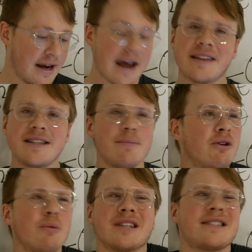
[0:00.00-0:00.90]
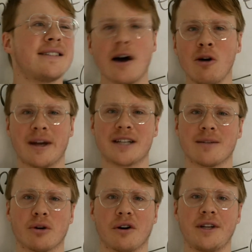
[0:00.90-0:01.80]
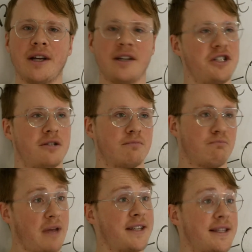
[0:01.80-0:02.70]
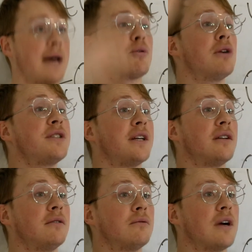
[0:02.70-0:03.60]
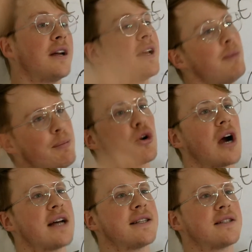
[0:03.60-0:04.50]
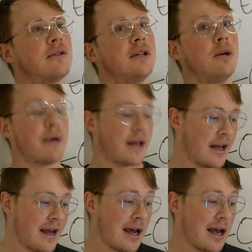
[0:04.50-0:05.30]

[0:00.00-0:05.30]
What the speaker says: And then typically when a cell makes a protein, it just makes that protein, right? It can be processed a little bit.